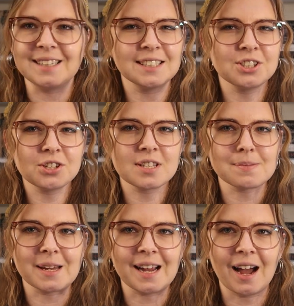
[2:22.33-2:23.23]
I didn't choose
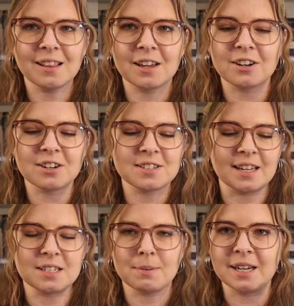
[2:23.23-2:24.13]
as many highlighters
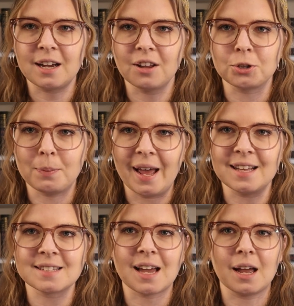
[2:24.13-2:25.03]
and as many colored pens.